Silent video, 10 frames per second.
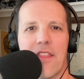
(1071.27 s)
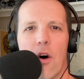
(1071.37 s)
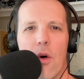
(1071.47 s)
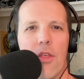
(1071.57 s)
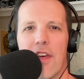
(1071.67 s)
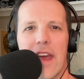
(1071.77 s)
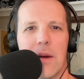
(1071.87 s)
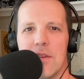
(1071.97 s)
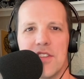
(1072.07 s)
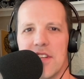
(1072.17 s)
The whole
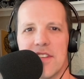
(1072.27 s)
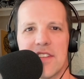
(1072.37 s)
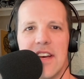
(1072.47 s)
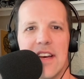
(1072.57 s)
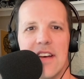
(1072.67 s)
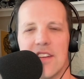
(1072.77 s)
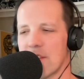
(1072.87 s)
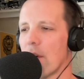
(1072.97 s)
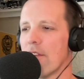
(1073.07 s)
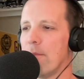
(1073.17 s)
thing was just
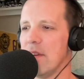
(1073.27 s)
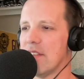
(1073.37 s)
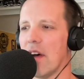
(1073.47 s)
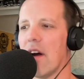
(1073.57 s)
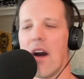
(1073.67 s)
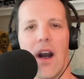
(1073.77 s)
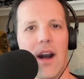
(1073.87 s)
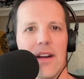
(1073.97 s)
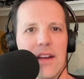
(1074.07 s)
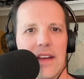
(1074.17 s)
sort of bizarre.